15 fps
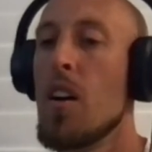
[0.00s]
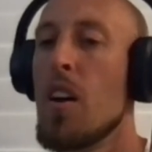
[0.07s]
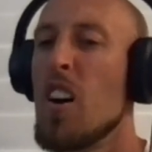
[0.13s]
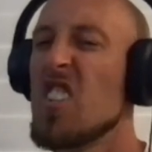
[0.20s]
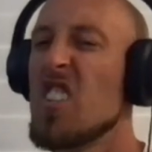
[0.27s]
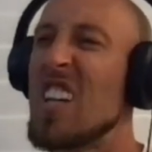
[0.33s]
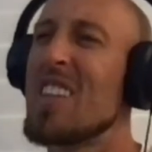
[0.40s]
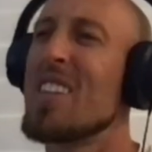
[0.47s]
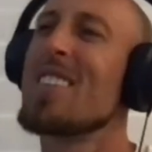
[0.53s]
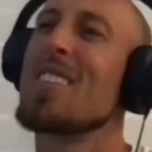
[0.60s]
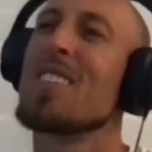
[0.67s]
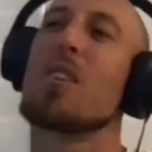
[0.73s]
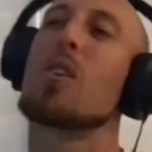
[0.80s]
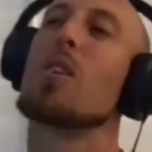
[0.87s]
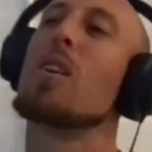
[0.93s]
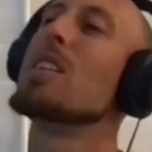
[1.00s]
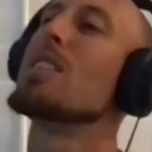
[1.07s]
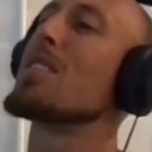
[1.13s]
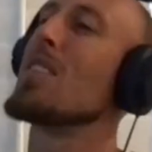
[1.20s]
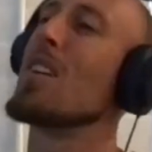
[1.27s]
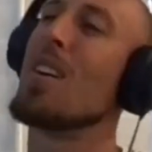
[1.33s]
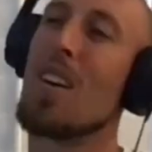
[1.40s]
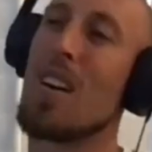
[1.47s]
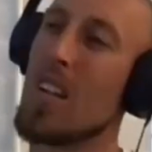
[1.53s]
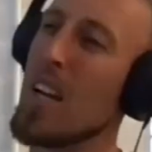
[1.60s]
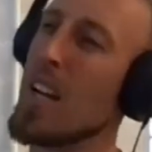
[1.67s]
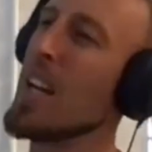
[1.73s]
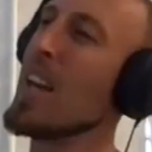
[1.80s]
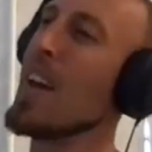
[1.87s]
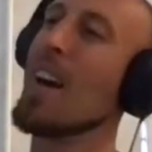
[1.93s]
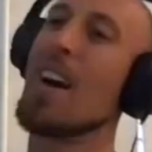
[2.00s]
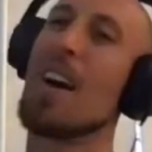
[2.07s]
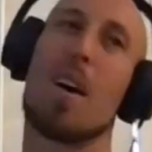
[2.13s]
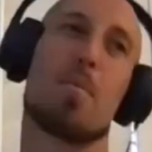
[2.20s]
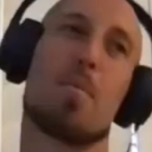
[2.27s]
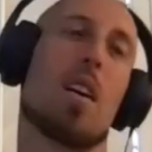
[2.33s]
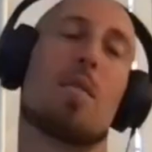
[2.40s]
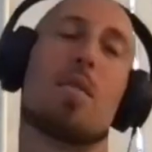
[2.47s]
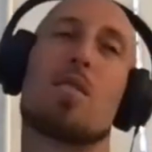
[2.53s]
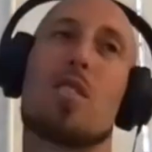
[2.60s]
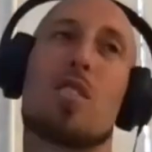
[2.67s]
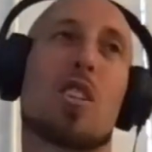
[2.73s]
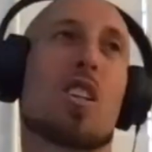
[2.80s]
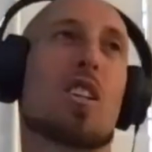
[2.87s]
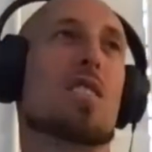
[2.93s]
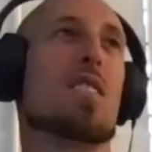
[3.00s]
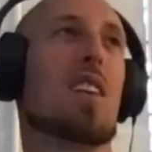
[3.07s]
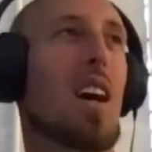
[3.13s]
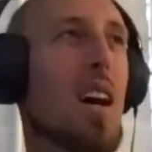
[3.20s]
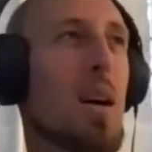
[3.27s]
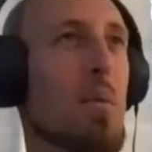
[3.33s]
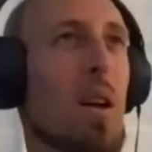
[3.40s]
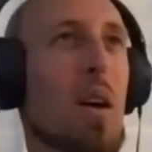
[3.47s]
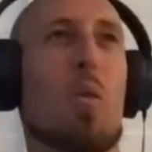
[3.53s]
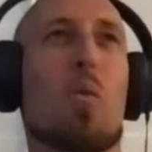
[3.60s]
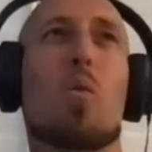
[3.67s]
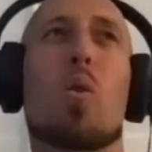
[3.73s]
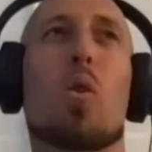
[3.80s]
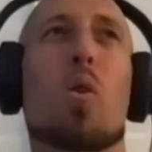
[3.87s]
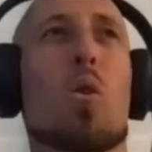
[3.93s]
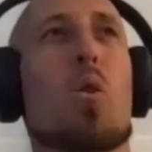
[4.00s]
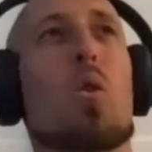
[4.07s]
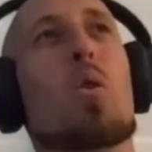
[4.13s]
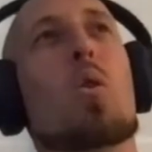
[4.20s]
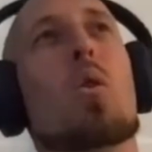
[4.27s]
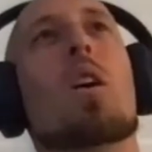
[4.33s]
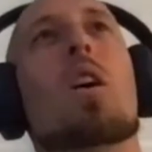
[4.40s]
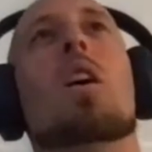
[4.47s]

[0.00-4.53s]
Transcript: I was like, this is a great song. Like, yeah, I'm having such a good time. Like, whoa.